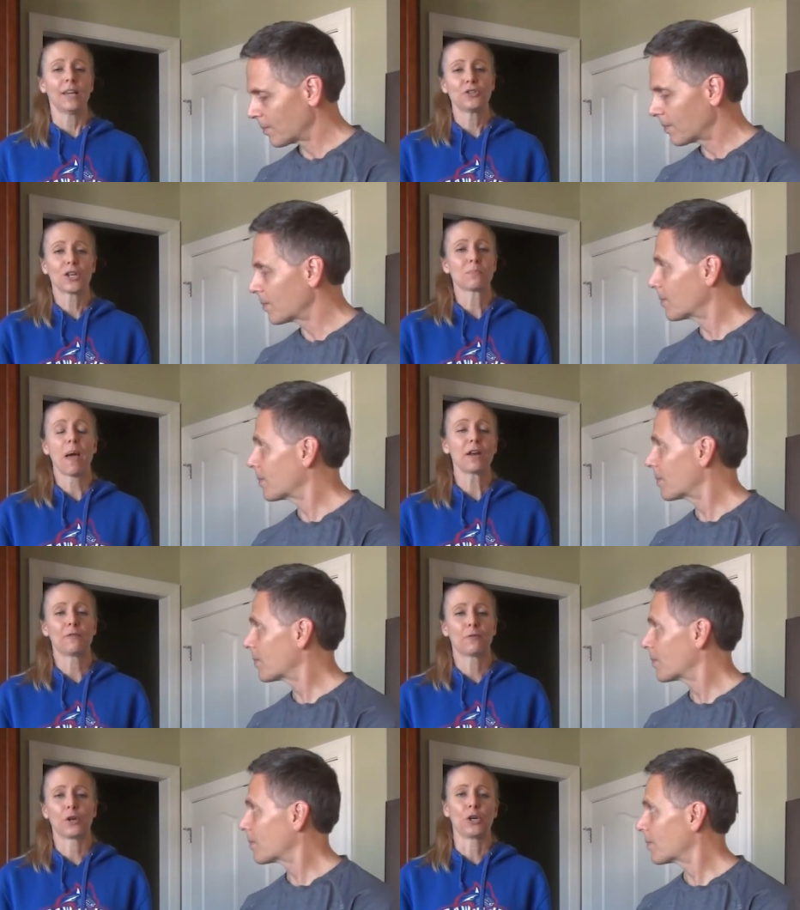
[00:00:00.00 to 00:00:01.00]
Speaker 1: is just better
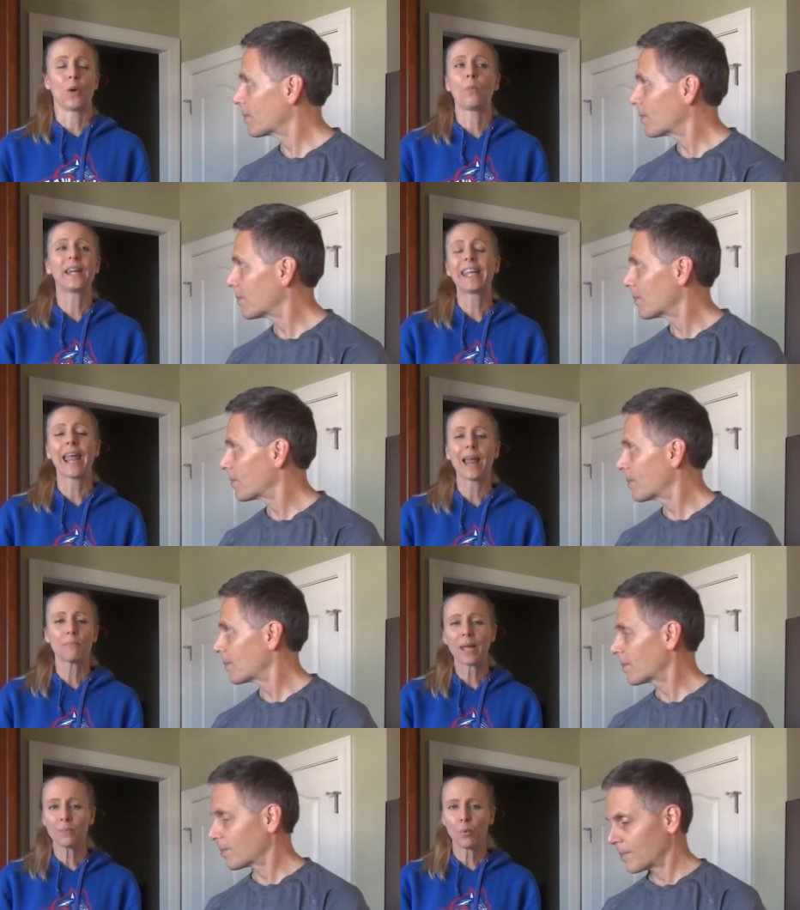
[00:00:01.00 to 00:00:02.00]
for you. And we
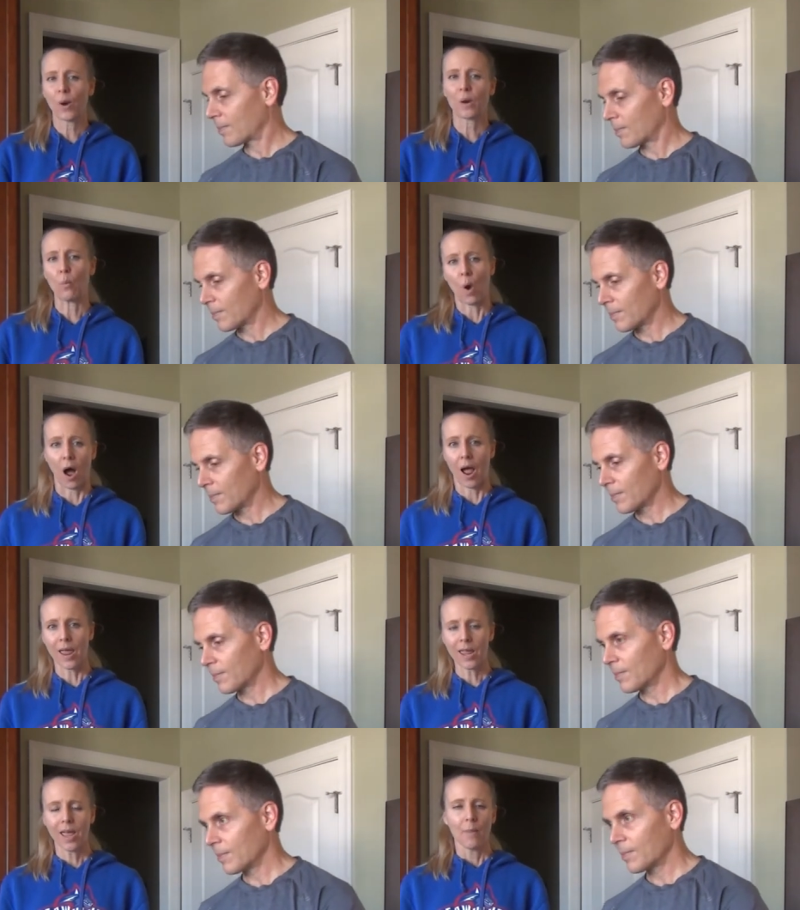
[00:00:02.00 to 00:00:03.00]
can't pinpoint
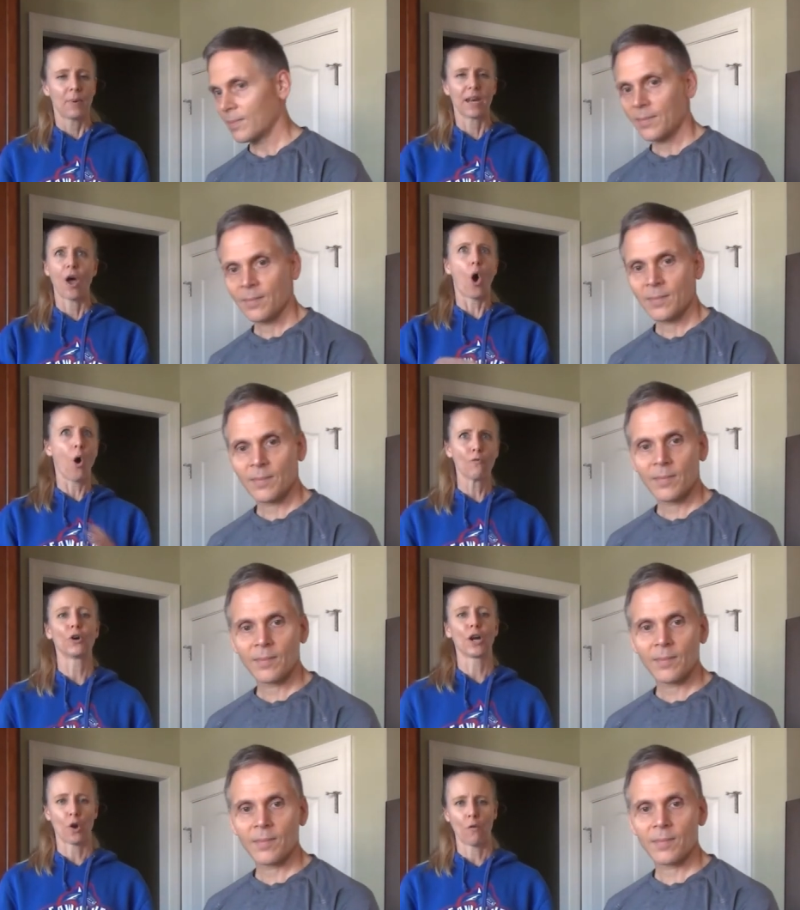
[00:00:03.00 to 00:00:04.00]
why, but
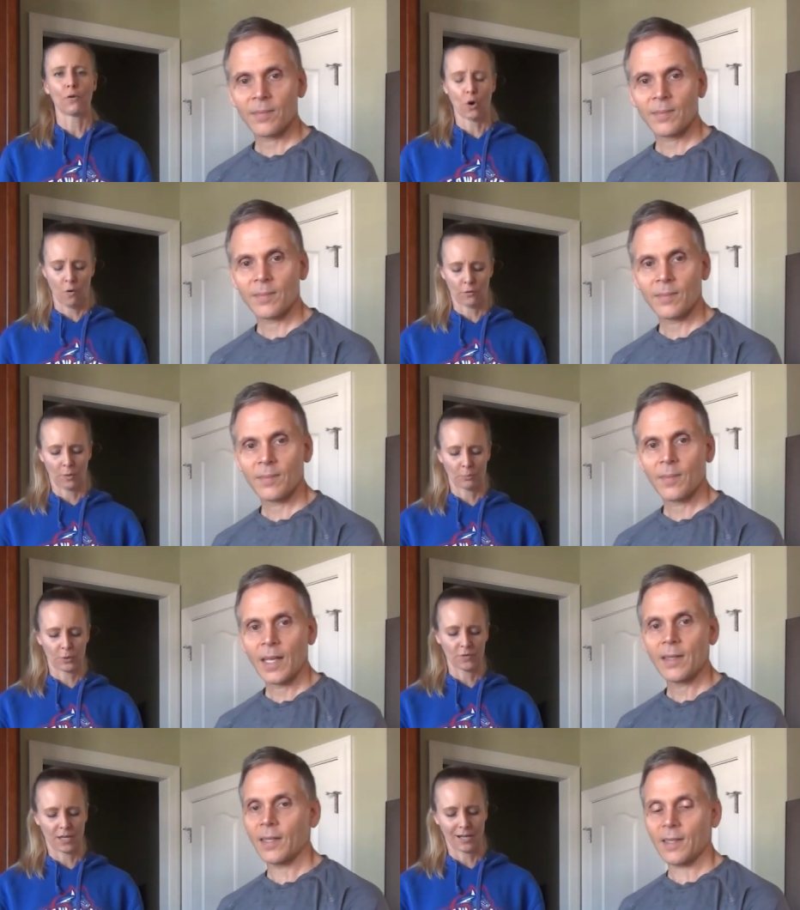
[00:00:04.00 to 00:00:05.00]
over and over and over it
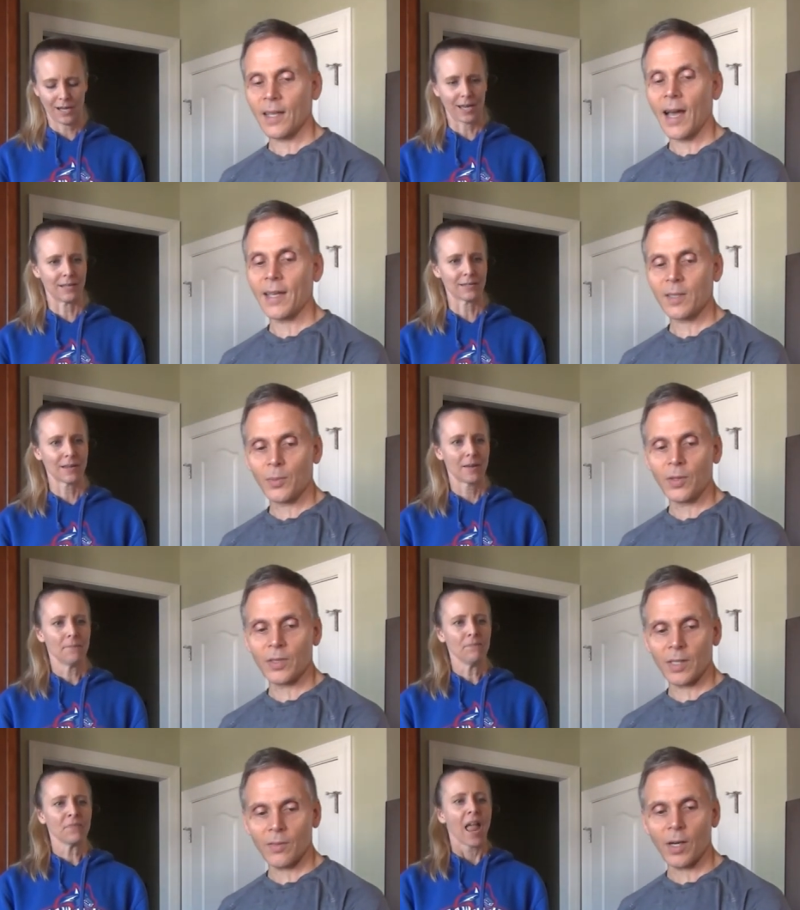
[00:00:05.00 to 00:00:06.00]
proves that the it science is.
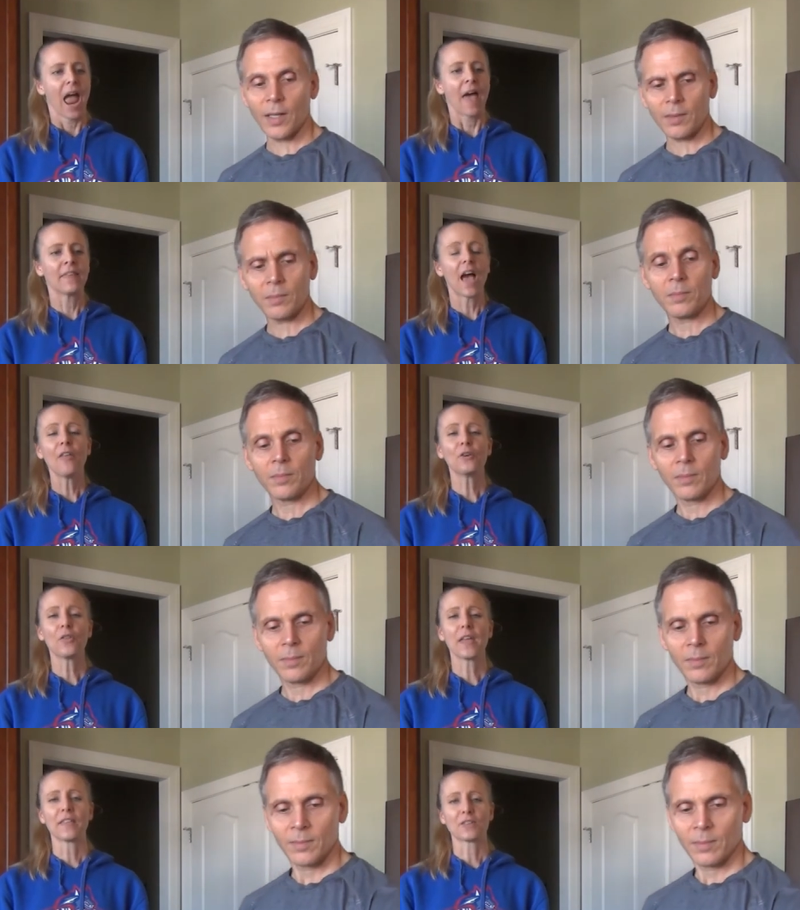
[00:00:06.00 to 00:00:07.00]
Speaker 2: proves it, right.
Speaker 1: And the other
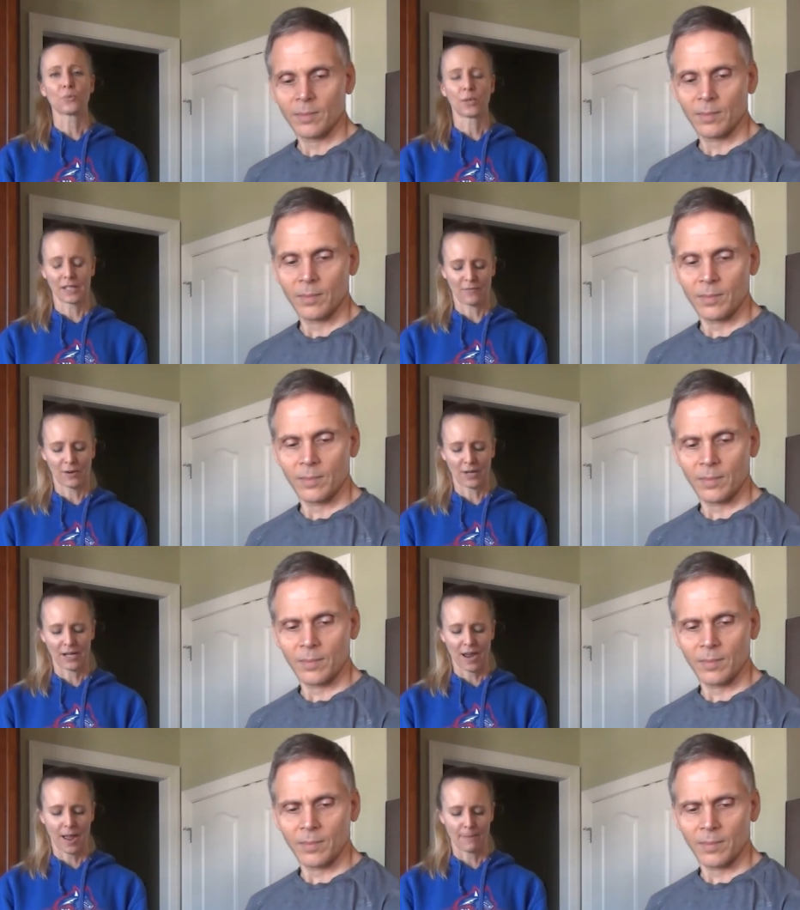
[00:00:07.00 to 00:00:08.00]
thing that's really
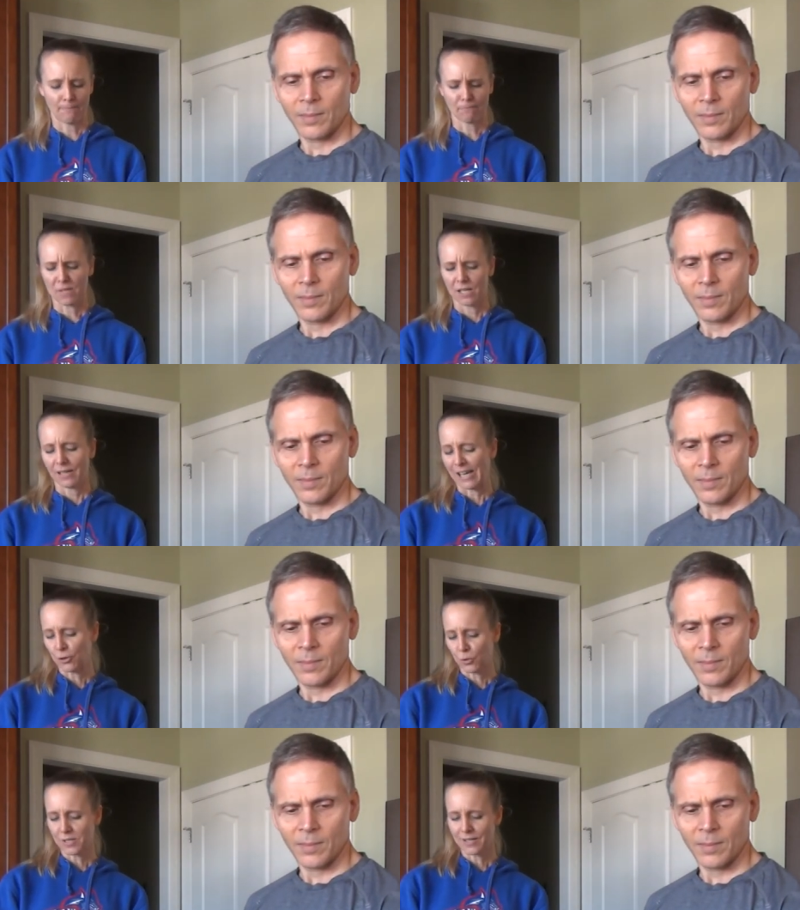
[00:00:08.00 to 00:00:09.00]
very um,
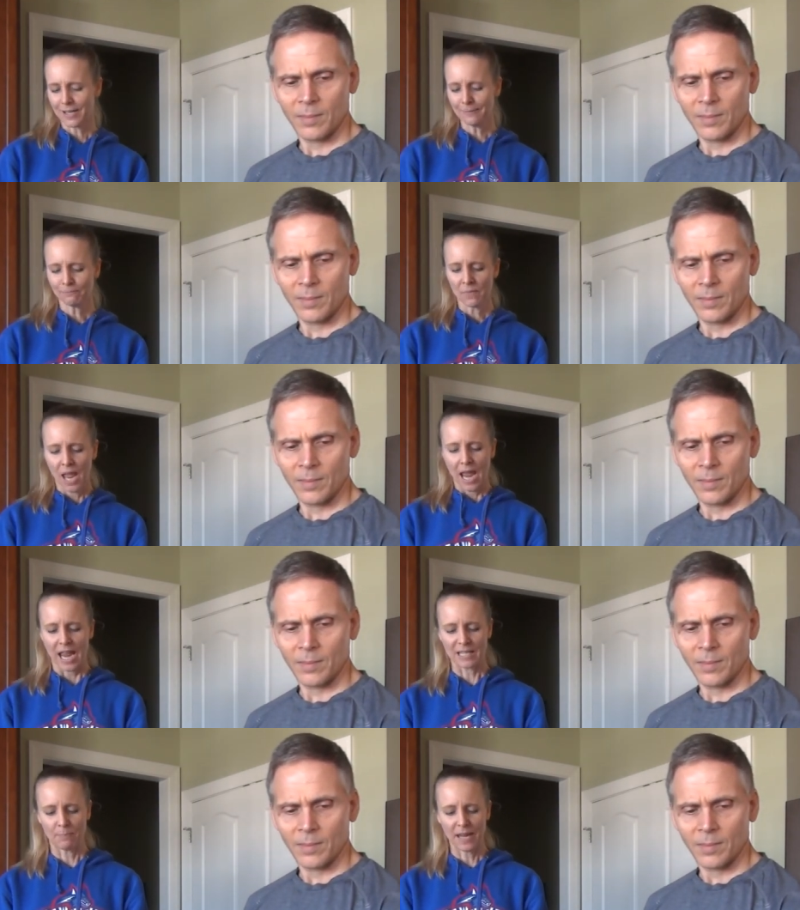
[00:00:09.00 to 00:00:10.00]
interesting
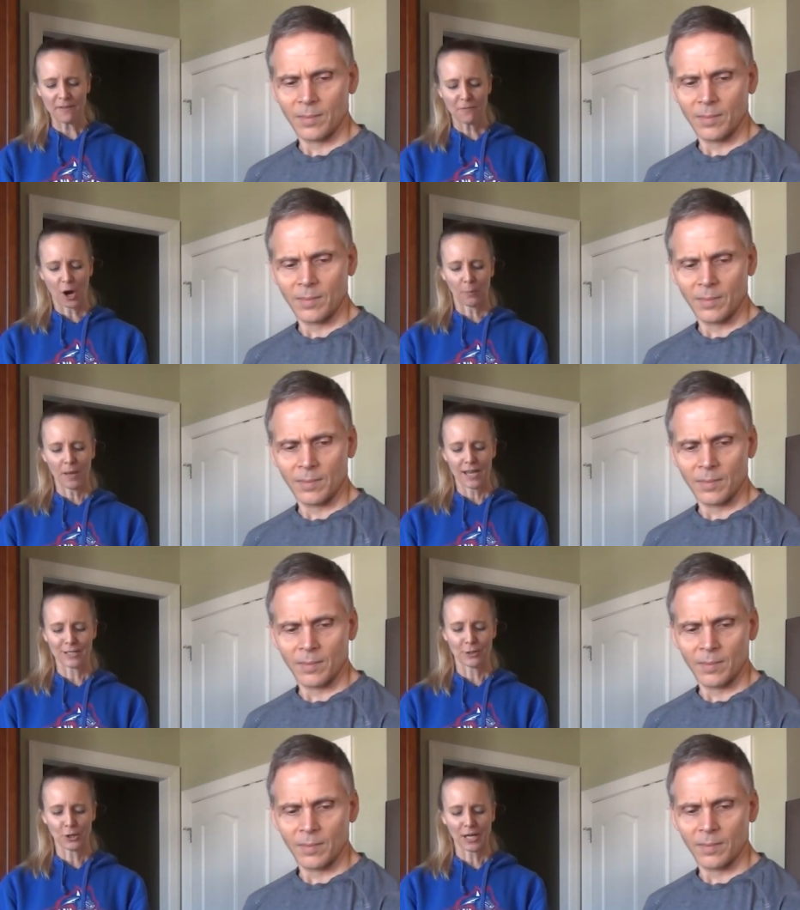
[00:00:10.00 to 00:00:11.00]
is Big Pharma
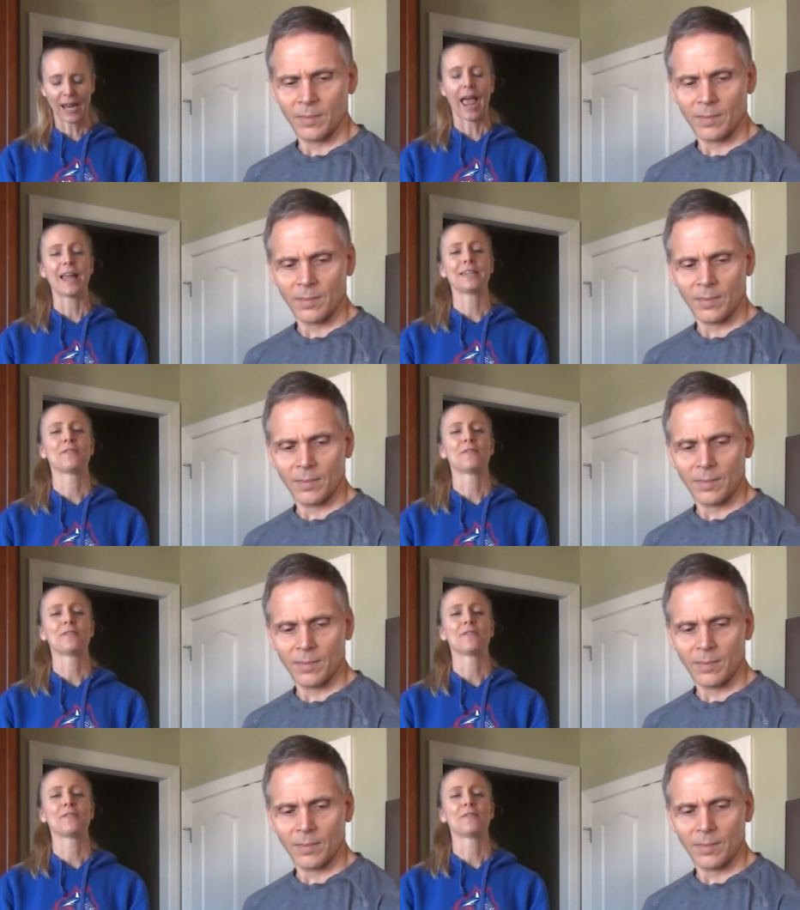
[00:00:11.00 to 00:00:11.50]
is looking at